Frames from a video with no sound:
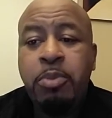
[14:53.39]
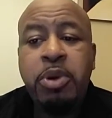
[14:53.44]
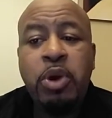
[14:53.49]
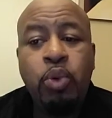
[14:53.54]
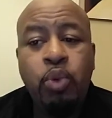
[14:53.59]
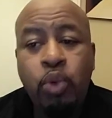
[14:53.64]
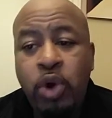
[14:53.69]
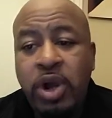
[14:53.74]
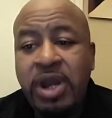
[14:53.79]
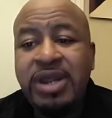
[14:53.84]

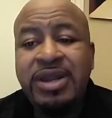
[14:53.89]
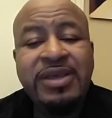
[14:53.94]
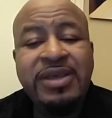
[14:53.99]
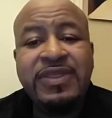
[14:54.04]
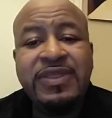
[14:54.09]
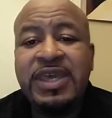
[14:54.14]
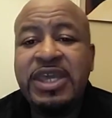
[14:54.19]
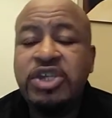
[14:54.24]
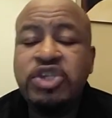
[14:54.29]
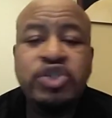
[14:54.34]
But one of
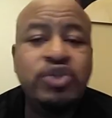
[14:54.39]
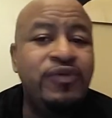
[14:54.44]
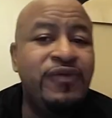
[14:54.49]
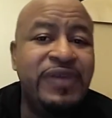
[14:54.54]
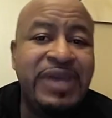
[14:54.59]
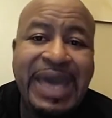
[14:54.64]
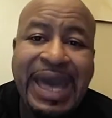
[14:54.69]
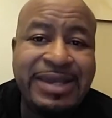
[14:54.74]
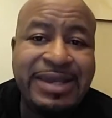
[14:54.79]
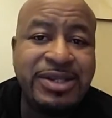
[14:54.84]
the things
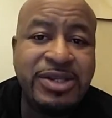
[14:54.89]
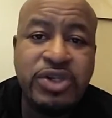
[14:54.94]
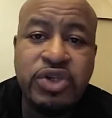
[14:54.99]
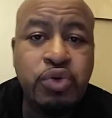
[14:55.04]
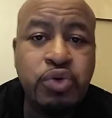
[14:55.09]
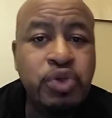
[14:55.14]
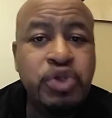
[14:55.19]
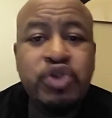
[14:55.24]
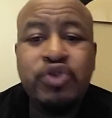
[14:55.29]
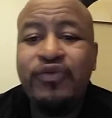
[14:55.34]
you've got to
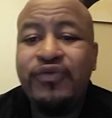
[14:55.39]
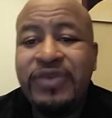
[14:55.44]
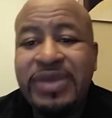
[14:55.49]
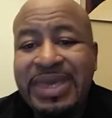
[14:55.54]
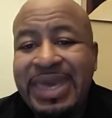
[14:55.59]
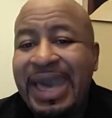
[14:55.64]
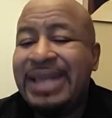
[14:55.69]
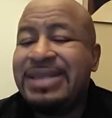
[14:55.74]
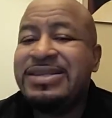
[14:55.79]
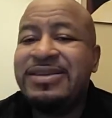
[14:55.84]
do is
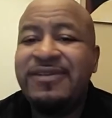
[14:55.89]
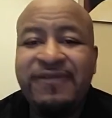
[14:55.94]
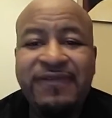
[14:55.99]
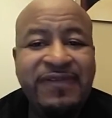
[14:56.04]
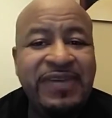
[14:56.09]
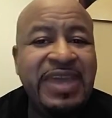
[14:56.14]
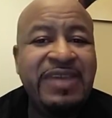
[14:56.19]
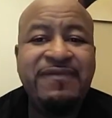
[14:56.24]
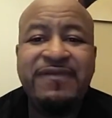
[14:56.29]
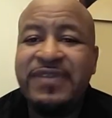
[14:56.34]
you've got to
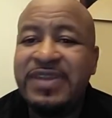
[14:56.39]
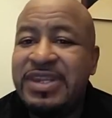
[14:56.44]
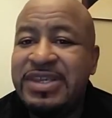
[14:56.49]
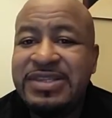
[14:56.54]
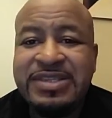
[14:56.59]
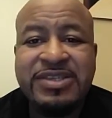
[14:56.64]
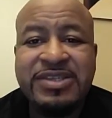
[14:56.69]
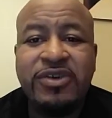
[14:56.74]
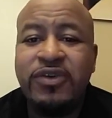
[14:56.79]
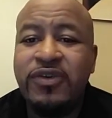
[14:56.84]

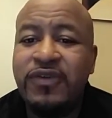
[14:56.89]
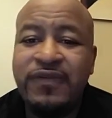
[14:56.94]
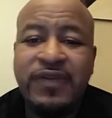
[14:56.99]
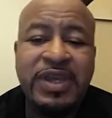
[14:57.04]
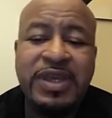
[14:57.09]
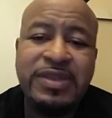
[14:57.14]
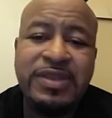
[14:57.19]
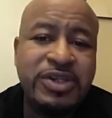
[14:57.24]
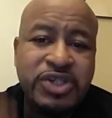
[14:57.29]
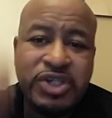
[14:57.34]
faithfully
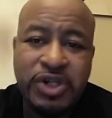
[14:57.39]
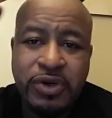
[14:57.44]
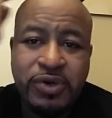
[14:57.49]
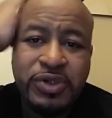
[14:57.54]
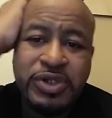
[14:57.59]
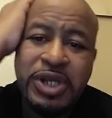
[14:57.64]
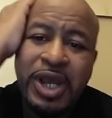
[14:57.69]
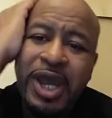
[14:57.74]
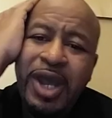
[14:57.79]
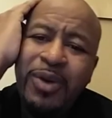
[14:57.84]
serve in the
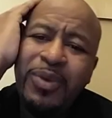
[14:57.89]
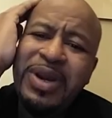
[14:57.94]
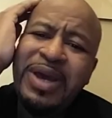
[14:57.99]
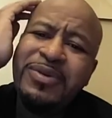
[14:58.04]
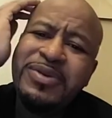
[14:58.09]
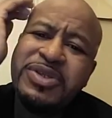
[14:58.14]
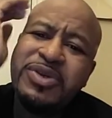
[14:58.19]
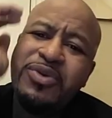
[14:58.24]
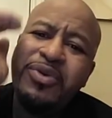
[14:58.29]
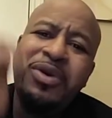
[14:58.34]
church. When
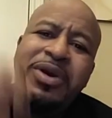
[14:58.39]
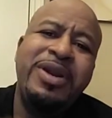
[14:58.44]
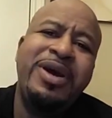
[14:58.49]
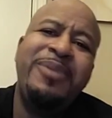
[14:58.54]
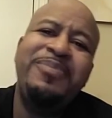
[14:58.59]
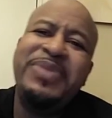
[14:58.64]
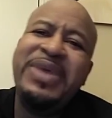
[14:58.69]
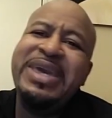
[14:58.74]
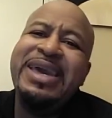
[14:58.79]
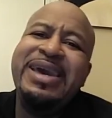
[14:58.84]
I was growing
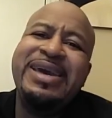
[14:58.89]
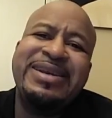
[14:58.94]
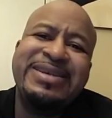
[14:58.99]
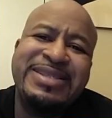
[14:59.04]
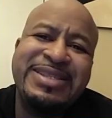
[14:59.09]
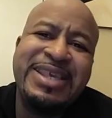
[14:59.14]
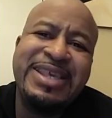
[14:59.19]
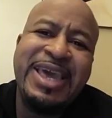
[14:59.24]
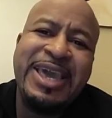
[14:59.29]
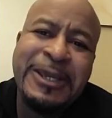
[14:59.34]
up, they had
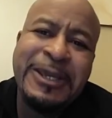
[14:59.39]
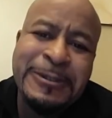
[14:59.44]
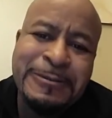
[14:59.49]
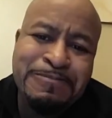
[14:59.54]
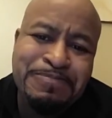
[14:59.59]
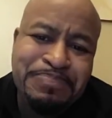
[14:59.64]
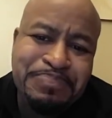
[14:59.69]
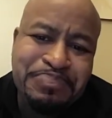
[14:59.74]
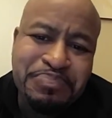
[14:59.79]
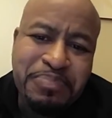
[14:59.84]
a
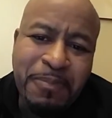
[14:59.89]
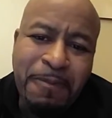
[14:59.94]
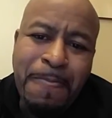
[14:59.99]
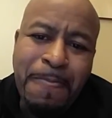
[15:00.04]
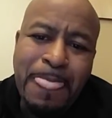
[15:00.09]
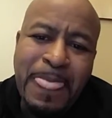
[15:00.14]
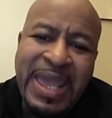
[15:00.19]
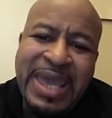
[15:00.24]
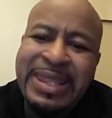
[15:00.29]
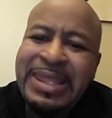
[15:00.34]
saying
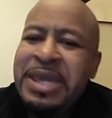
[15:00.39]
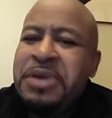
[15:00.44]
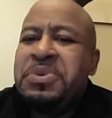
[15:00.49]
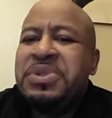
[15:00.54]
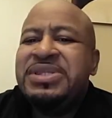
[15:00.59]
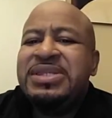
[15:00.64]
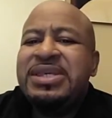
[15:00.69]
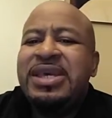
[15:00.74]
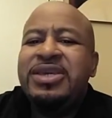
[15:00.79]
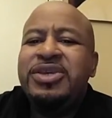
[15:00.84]
and they
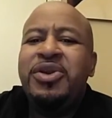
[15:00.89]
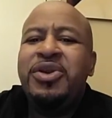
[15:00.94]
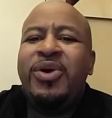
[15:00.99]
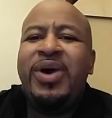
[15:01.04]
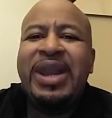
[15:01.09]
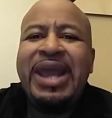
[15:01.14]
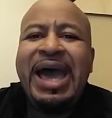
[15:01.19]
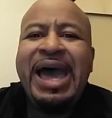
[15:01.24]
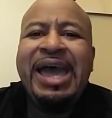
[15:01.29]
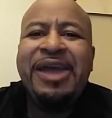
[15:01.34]
would say, you
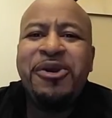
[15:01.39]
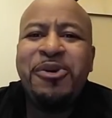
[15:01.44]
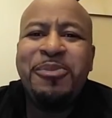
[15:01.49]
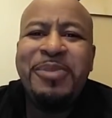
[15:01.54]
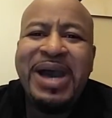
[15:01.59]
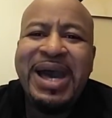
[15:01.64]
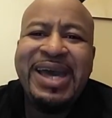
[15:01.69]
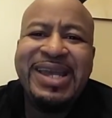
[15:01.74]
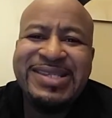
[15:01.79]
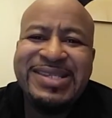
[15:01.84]
know, an idle
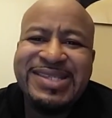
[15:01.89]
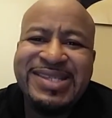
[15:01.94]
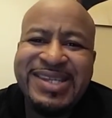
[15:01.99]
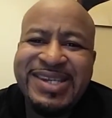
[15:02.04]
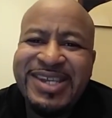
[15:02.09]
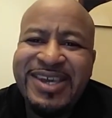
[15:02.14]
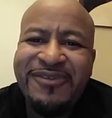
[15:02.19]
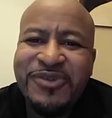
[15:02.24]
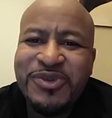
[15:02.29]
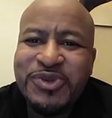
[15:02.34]
mind is
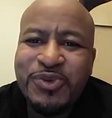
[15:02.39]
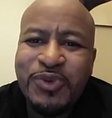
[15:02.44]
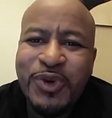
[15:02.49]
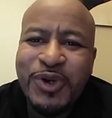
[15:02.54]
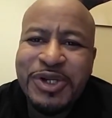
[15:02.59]
the devil's